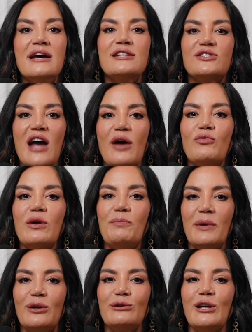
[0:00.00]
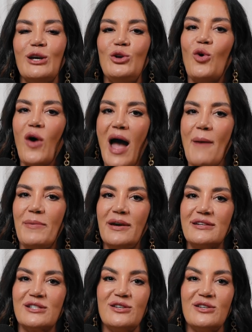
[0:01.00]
Start rebuilding your happiness.